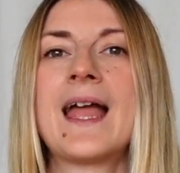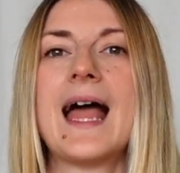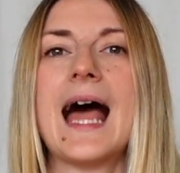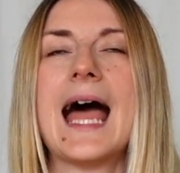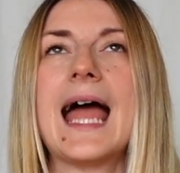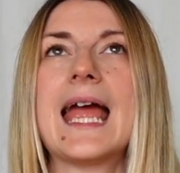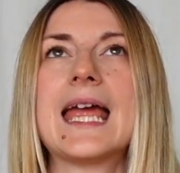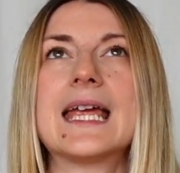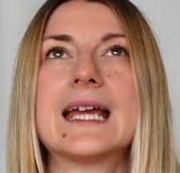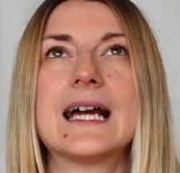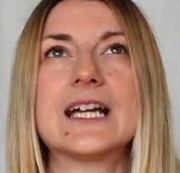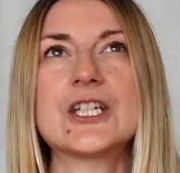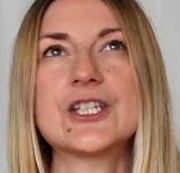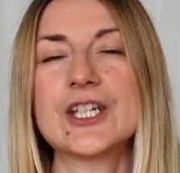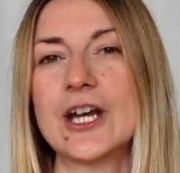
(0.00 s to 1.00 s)

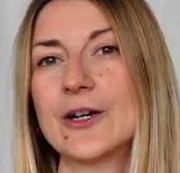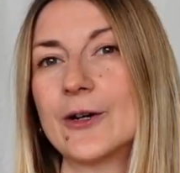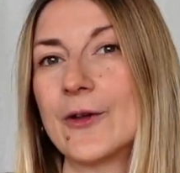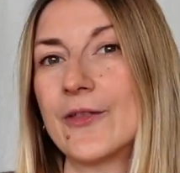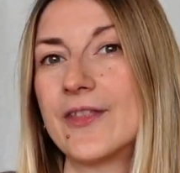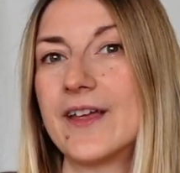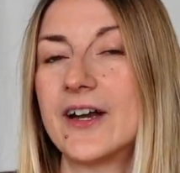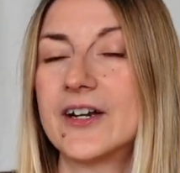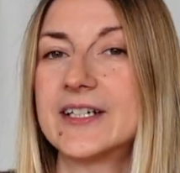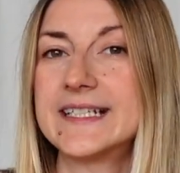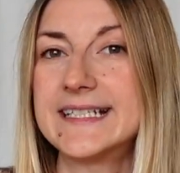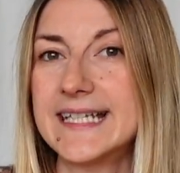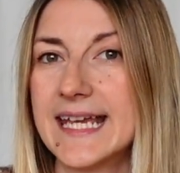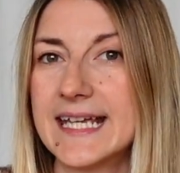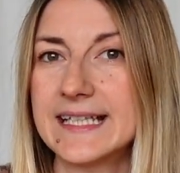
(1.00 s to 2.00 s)
I share on there
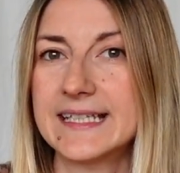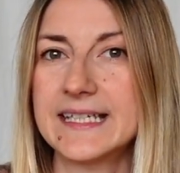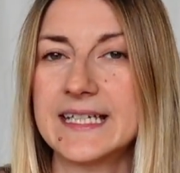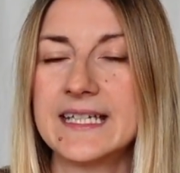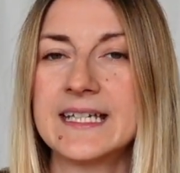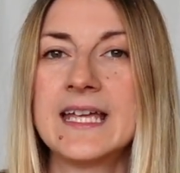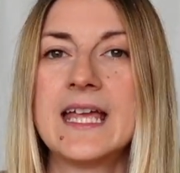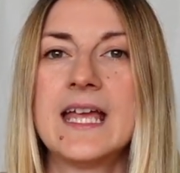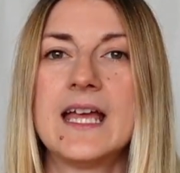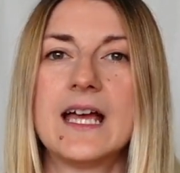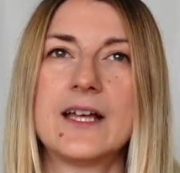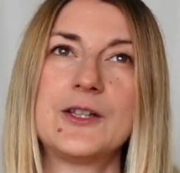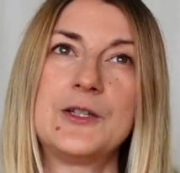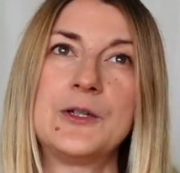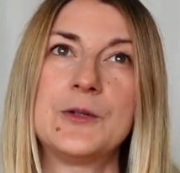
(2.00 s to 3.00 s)
daily
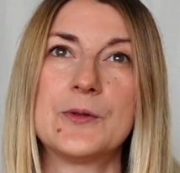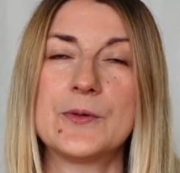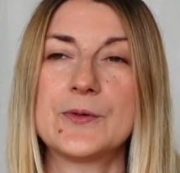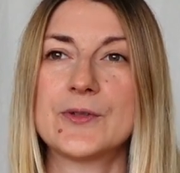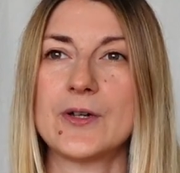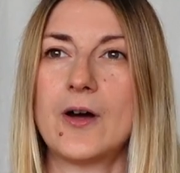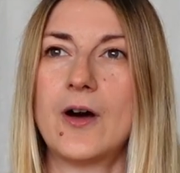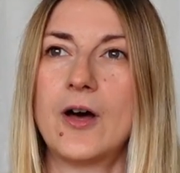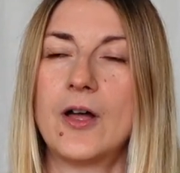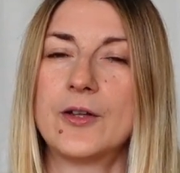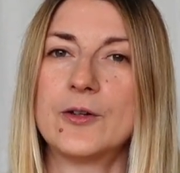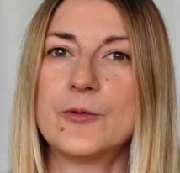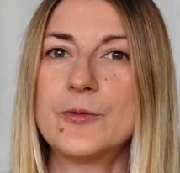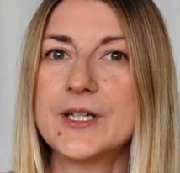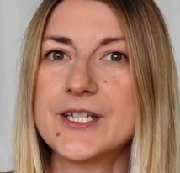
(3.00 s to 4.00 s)
news
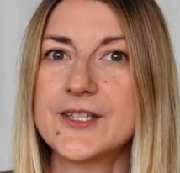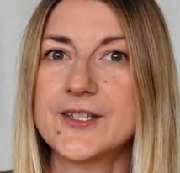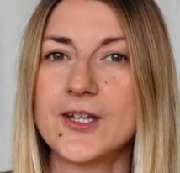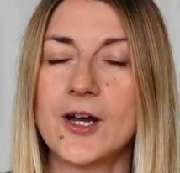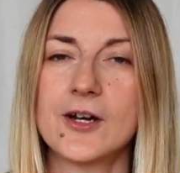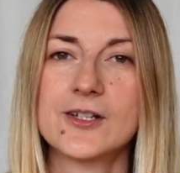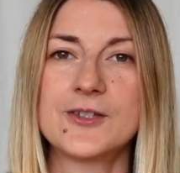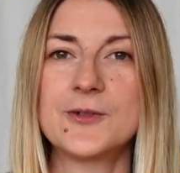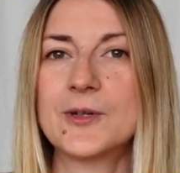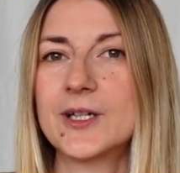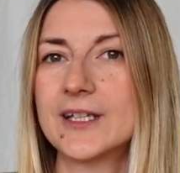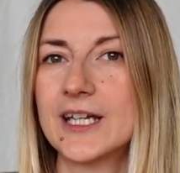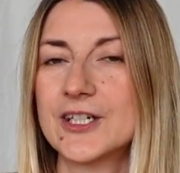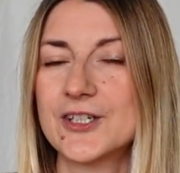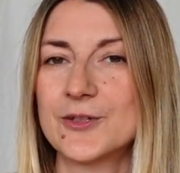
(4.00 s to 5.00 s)
on restocks, new
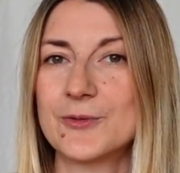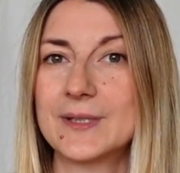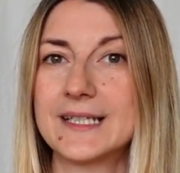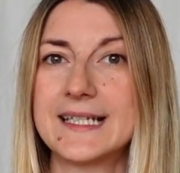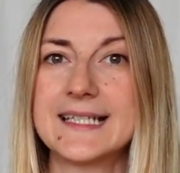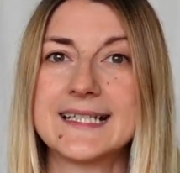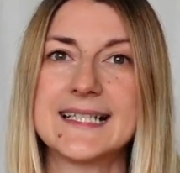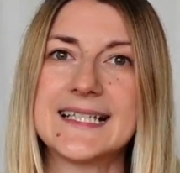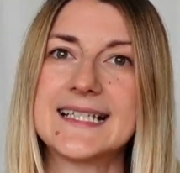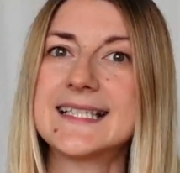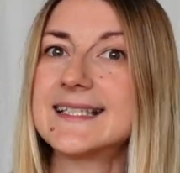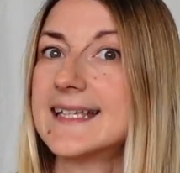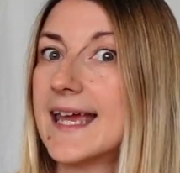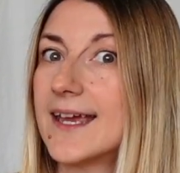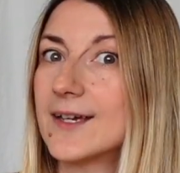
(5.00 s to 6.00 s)
collection releases,
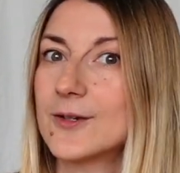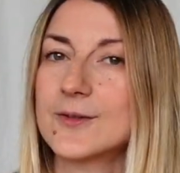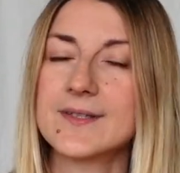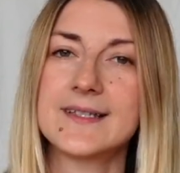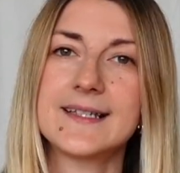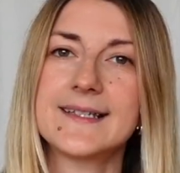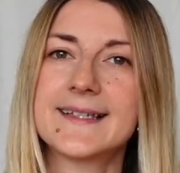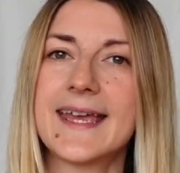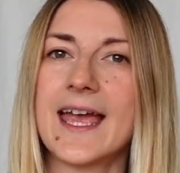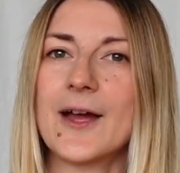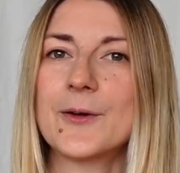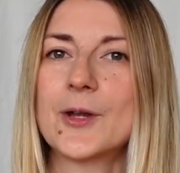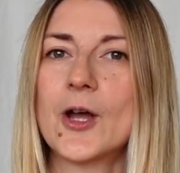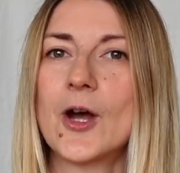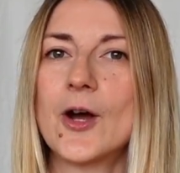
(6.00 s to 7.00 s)
sales,
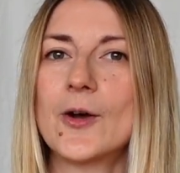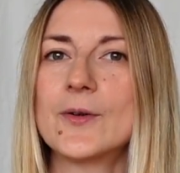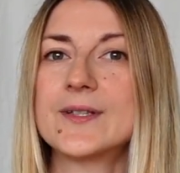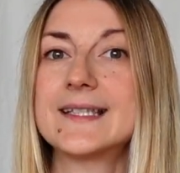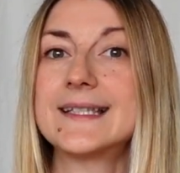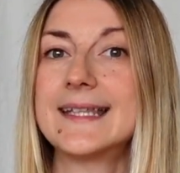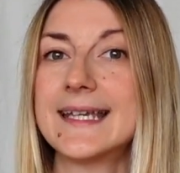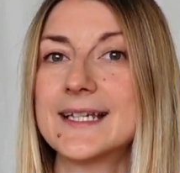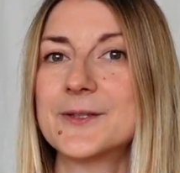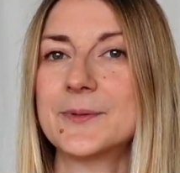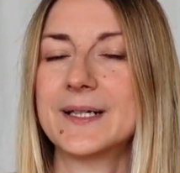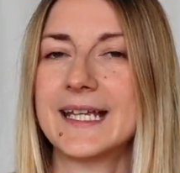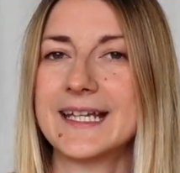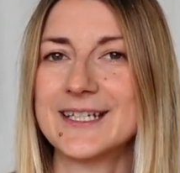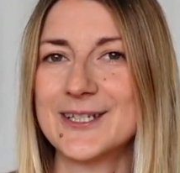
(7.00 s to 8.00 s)
discount codes, things
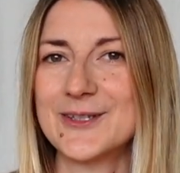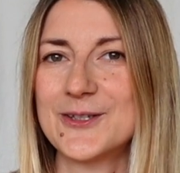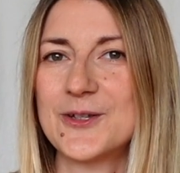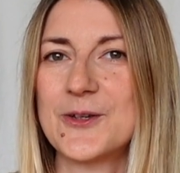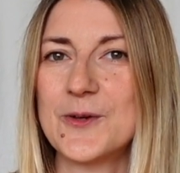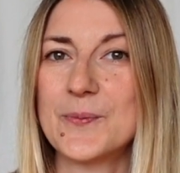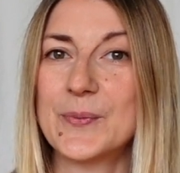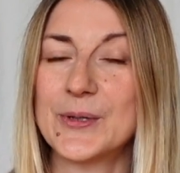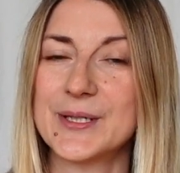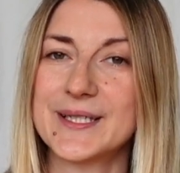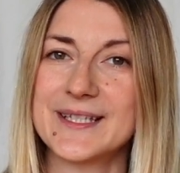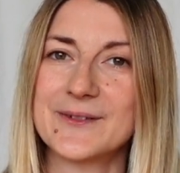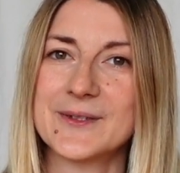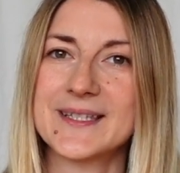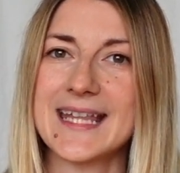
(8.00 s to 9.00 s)
related to
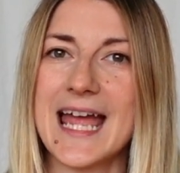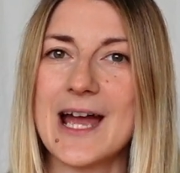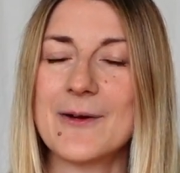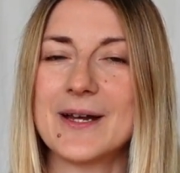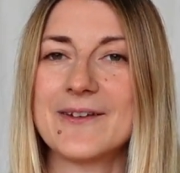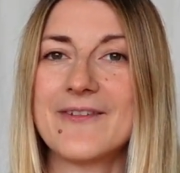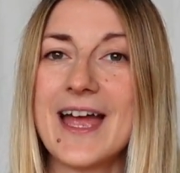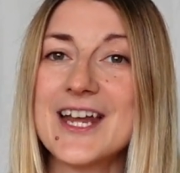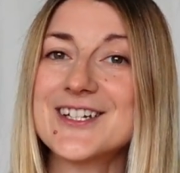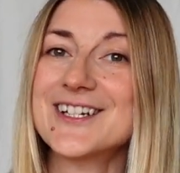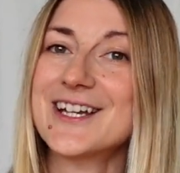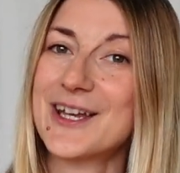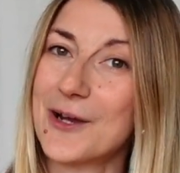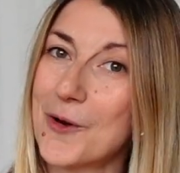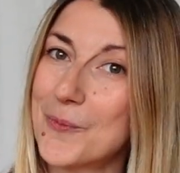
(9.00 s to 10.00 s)
personal style and fashion.
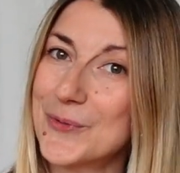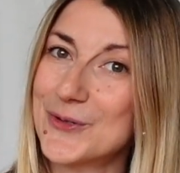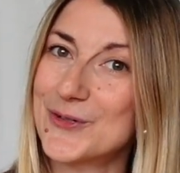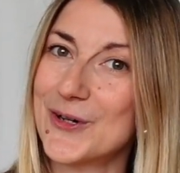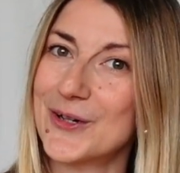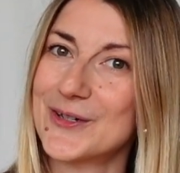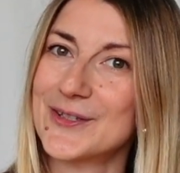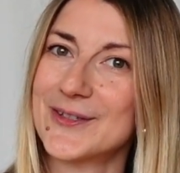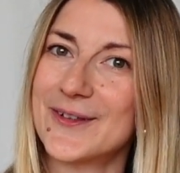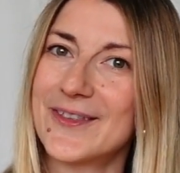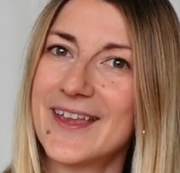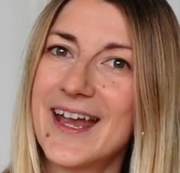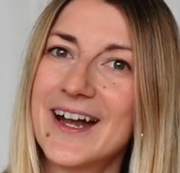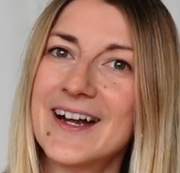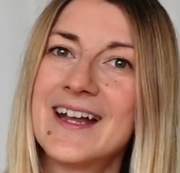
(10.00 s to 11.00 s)
I hope you join us on
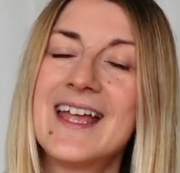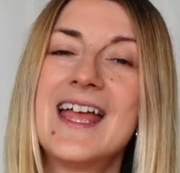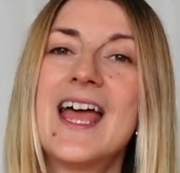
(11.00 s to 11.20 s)
there.